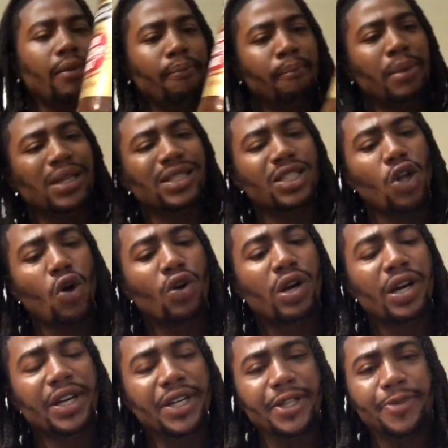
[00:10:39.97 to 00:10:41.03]
But it's so
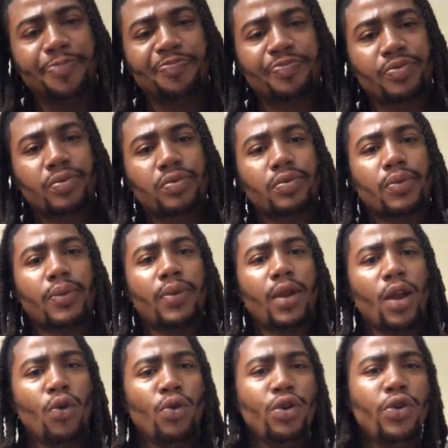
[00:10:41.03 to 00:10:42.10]
good.
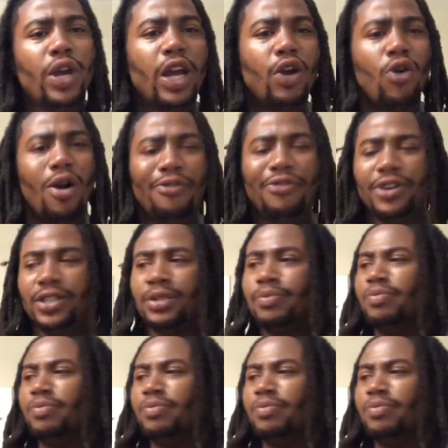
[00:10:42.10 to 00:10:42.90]
When you get crawfish,